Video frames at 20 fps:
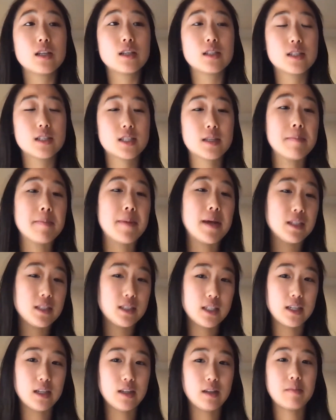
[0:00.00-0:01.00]

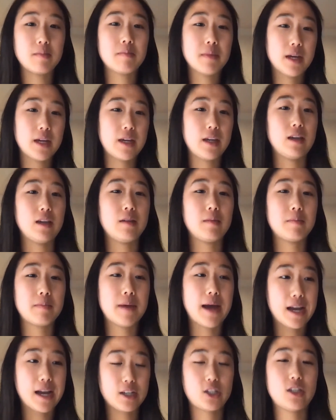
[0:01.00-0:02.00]
cemented my
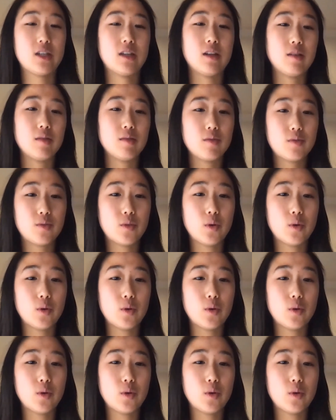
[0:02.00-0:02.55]
passion